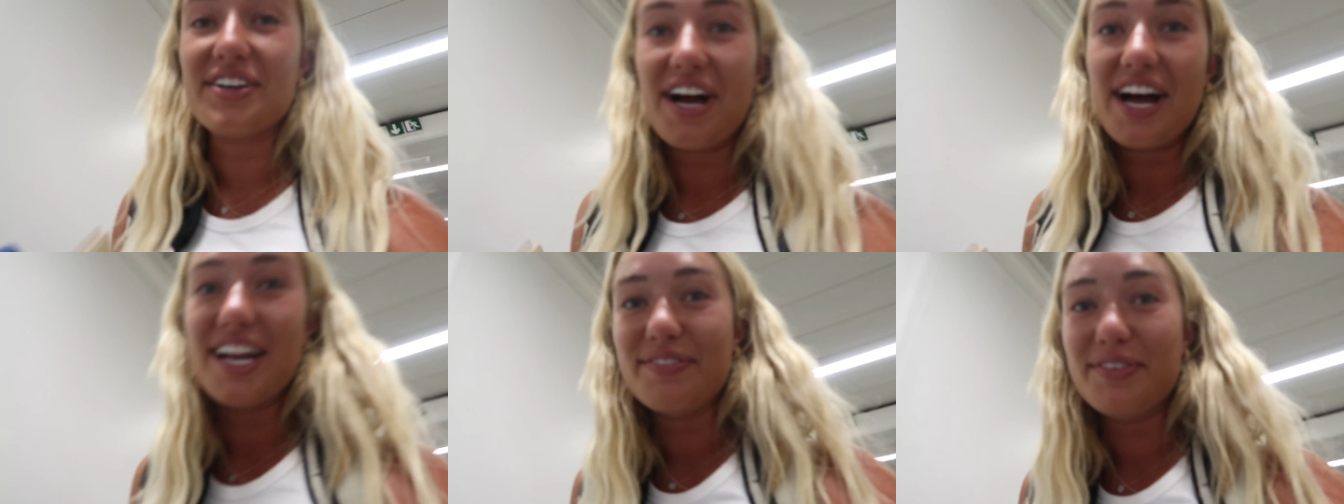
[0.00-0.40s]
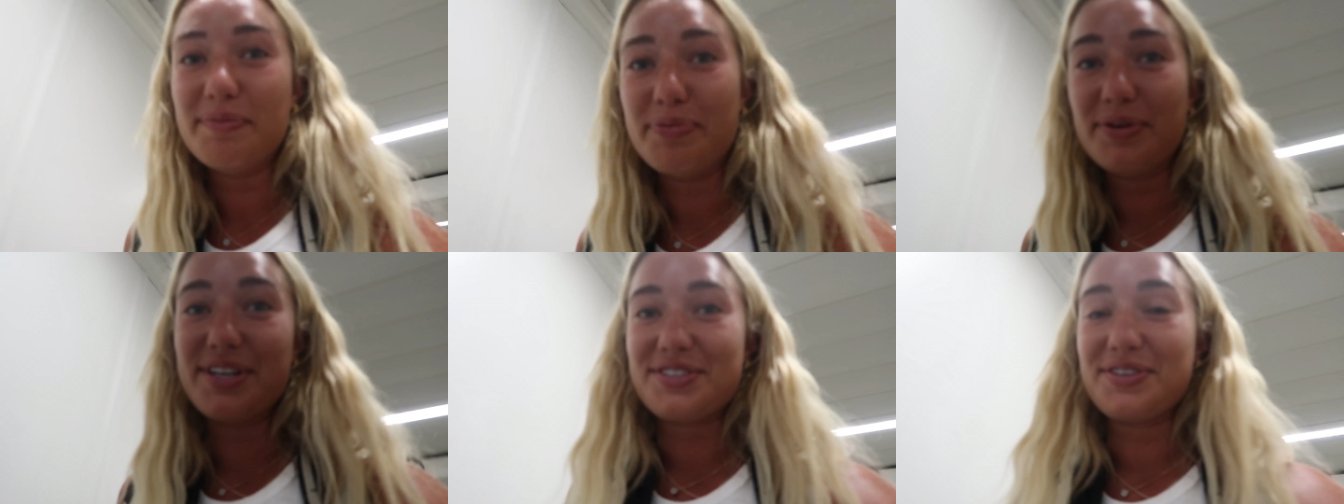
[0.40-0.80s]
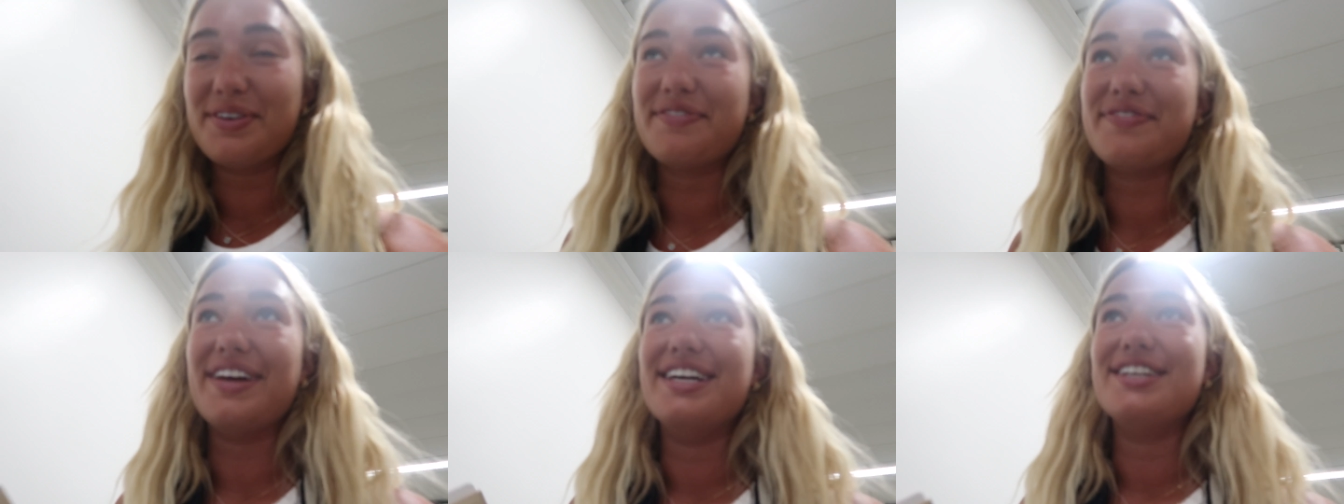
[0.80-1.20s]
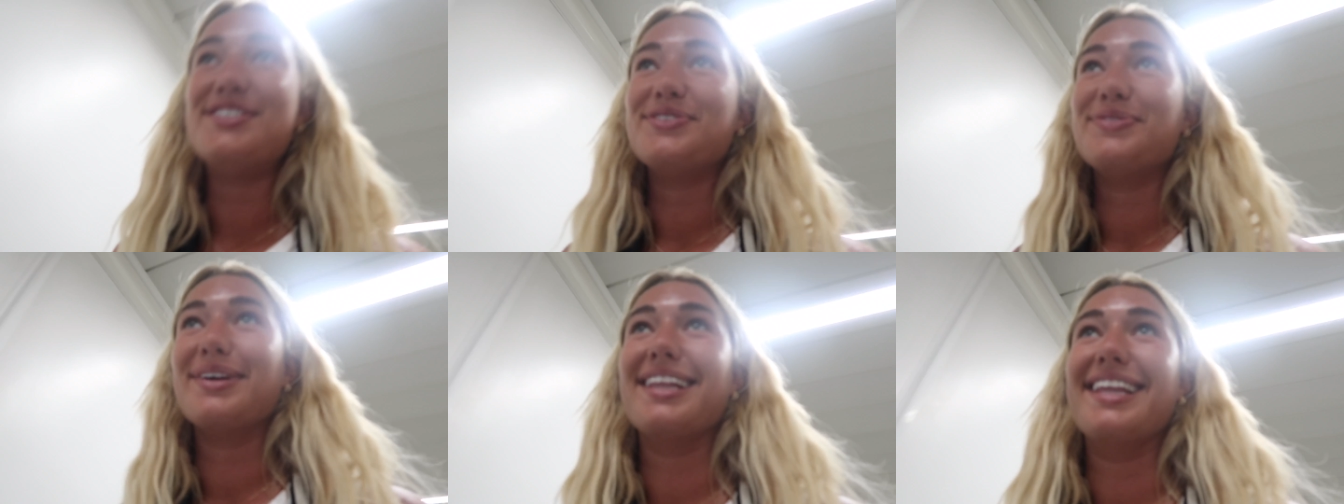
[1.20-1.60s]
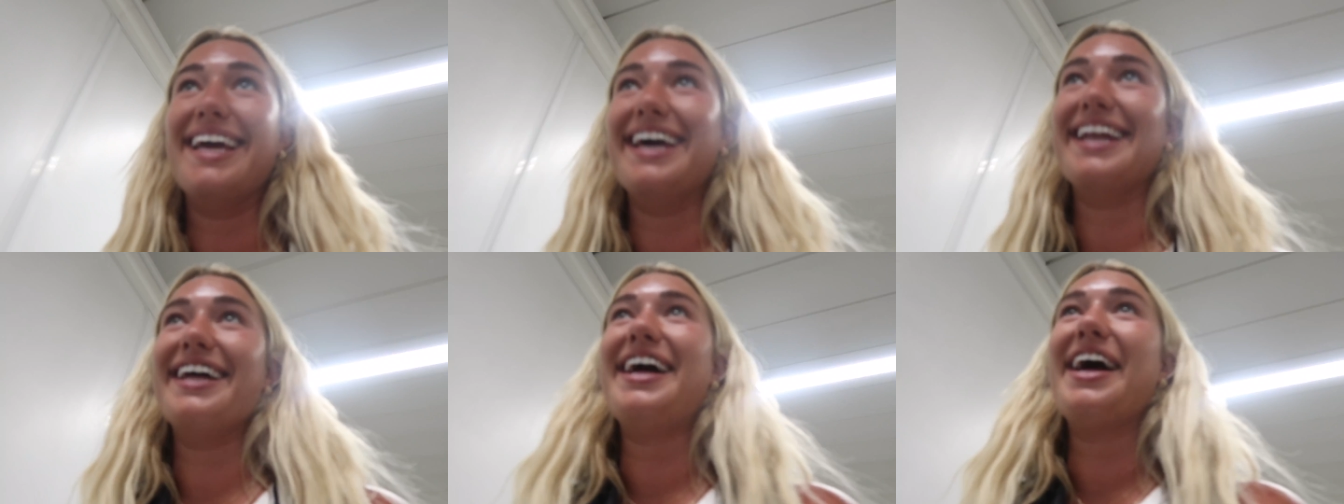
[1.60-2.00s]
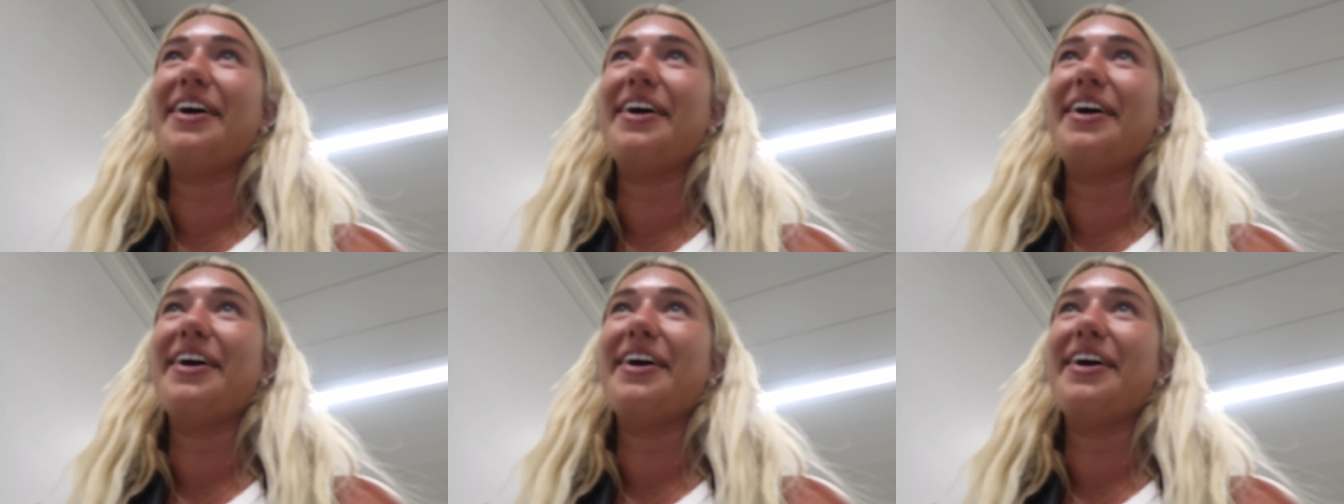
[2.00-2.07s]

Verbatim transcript: God, if you put us on a flight to Atlanta,